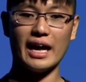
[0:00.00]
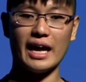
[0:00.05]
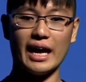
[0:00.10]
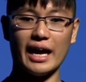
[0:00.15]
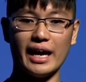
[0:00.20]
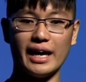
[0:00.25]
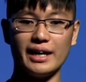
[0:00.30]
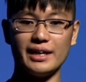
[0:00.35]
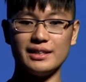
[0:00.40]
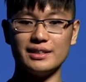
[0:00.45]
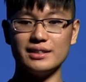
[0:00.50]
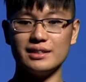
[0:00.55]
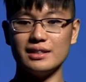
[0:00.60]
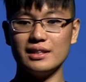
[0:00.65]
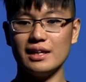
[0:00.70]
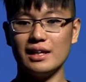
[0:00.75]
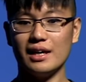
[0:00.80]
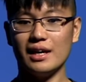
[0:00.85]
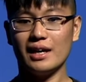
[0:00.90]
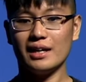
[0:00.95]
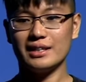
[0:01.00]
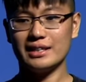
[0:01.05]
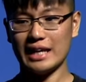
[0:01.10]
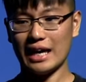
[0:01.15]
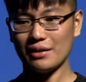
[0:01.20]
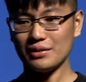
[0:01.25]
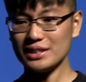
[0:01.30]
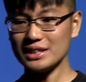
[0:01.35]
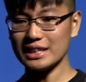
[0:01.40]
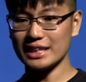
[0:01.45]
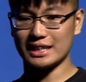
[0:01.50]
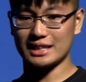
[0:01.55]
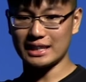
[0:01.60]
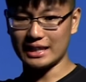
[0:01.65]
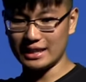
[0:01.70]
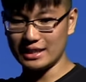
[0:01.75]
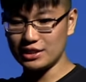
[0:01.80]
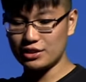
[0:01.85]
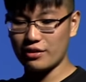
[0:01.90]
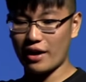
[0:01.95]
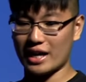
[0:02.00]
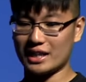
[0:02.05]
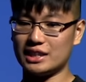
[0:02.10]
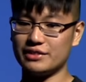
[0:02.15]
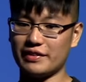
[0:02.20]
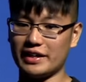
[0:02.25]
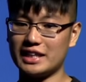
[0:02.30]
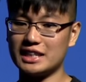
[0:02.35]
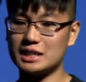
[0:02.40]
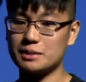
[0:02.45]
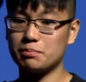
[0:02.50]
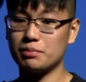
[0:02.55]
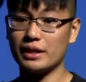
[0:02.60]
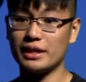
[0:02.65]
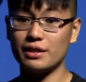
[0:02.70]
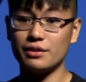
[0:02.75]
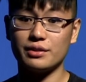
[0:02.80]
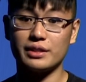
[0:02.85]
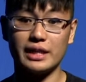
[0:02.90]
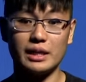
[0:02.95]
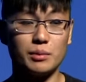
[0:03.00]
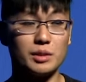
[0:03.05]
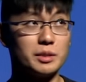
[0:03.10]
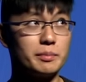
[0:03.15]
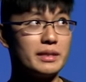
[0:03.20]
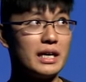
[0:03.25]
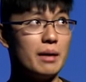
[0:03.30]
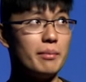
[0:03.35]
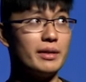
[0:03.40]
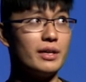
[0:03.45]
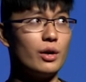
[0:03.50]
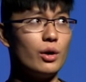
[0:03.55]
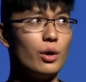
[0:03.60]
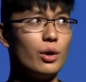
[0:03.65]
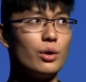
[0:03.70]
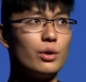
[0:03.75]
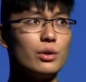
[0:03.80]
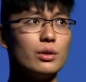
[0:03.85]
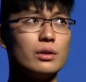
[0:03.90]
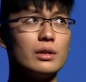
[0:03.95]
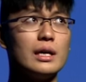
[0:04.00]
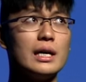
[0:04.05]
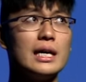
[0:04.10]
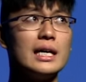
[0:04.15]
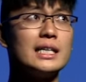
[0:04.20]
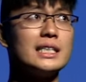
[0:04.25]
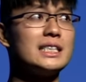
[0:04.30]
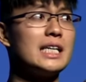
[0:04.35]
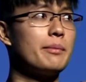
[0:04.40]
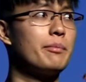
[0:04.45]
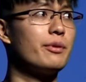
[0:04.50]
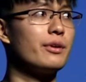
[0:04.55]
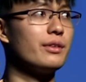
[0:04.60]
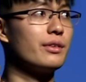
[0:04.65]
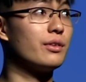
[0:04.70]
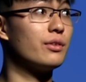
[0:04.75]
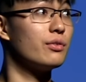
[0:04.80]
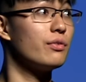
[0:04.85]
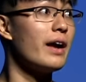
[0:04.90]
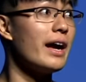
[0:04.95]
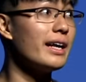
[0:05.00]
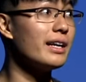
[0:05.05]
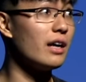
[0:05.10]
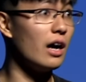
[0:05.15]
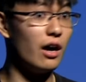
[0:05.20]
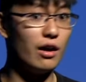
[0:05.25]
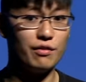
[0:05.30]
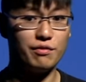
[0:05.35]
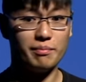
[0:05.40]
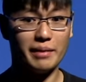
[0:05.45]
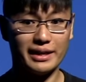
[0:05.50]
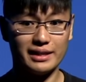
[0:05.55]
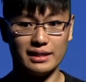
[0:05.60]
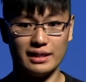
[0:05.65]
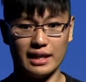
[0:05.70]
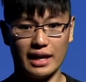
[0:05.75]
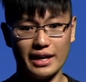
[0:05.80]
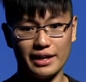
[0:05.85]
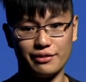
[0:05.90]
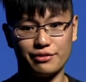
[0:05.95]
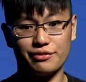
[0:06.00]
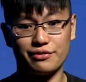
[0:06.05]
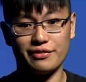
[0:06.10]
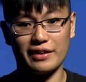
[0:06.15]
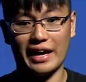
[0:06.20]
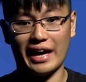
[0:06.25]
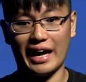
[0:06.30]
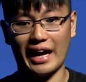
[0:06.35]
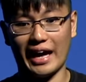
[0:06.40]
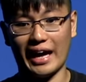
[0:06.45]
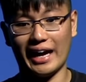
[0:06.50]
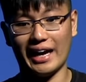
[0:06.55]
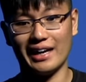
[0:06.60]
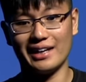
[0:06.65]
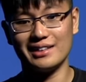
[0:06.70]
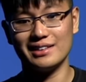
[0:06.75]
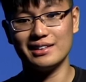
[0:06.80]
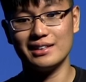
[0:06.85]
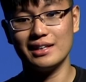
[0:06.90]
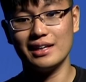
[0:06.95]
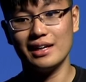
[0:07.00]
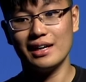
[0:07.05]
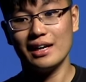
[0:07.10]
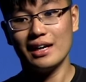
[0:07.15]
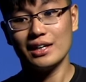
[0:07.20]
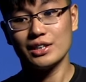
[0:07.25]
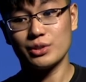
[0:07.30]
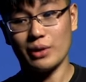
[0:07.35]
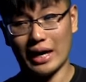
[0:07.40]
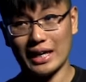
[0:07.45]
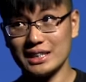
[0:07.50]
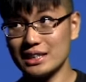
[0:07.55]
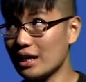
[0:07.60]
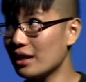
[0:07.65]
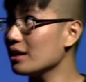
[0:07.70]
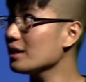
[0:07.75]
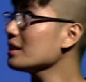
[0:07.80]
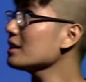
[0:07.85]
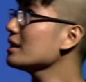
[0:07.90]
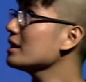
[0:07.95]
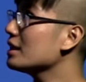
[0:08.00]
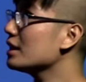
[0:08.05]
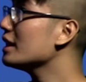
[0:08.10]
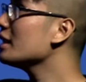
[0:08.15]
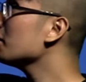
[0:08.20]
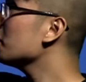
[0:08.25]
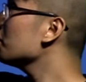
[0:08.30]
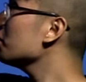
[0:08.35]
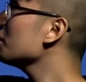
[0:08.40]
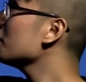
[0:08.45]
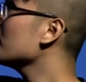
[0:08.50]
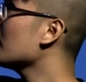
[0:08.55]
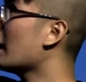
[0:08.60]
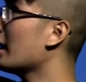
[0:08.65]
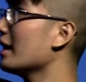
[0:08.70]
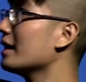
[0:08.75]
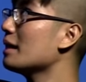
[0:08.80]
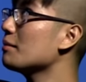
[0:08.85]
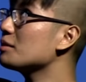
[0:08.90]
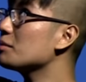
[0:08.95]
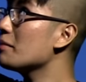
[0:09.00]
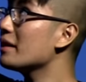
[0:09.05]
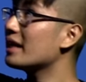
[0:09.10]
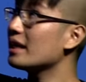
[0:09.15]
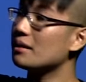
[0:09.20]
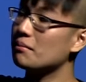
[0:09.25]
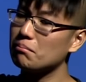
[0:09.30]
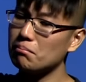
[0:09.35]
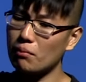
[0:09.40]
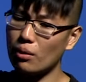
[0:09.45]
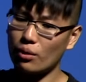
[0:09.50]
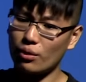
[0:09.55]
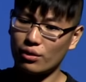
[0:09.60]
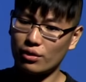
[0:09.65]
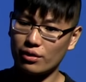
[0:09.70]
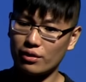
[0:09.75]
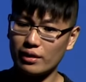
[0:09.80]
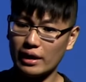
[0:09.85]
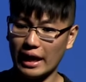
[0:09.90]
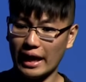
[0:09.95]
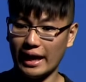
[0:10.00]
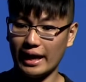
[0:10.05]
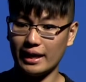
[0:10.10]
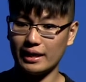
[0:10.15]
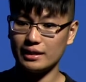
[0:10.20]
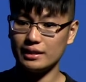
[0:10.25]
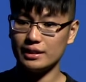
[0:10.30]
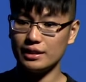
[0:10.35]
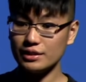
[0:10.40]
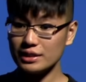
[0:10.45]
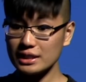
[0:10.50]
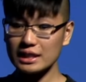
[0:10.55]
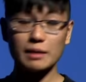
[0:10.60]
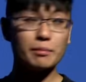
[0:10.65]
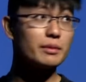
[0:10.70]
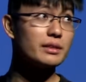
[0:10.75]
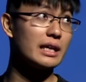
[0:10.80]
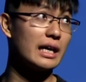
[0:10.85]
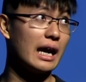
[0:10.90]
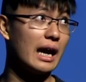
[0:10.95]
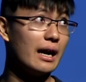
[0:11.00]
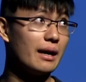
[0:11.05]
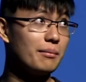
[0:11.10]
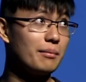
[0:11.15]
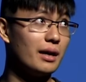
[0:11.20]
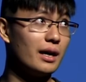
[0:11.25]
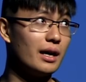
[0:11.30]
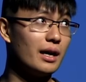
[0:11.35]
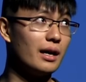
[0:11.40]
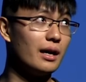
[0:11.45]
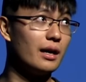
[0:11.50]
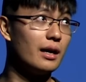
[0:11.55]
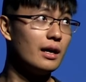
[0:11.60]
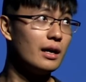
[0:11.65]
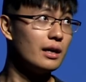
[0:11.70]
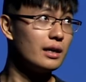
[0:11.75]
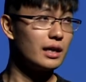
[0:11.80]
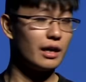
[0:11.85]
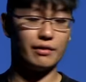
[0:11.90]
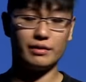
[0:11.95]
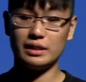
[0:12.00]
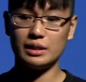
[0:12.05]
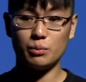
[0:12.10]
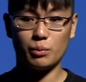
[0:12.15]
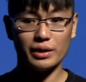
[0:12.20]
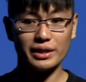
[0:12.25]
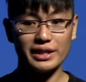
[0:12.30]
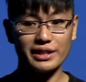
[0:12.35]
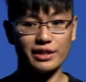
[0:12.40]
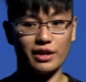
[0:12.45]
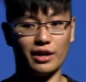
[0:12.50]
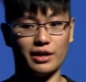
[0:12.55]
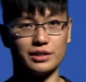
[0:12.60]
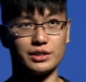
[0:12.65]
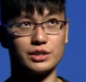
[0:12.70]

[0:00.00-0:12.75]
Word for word: And now this interactive explainer thing was becoming a whole separate thread of my life. And so I started keep, I kept making more, and here's a couple that I'm uh, currently working on,